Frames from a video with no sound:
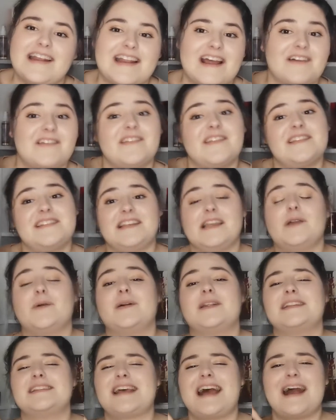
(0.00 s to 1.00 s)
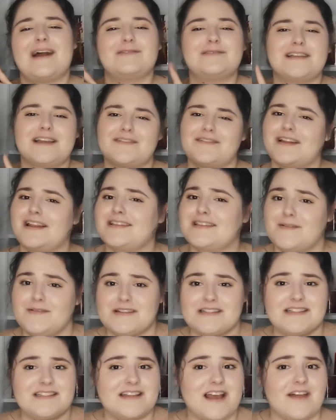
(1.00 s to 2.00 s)
And now that the sequel is out, I feel like
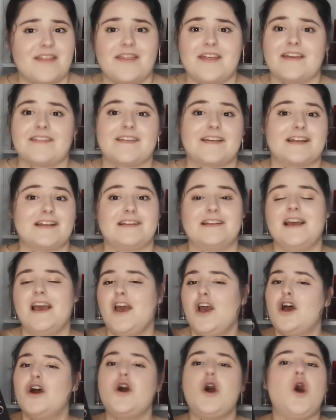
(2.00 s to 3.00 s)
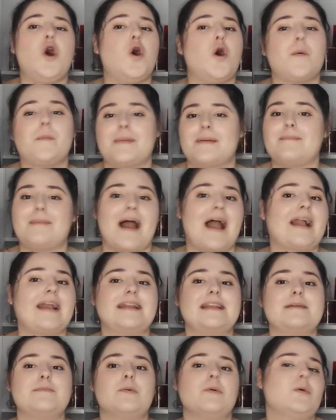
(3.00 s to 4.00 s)
there is nothing that can hold me back
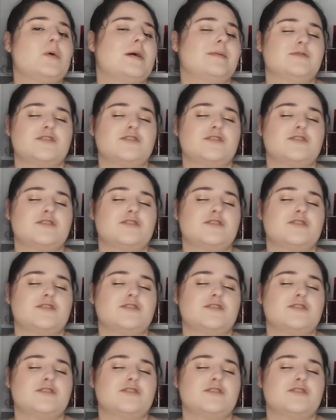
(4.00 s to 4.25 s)
anymore.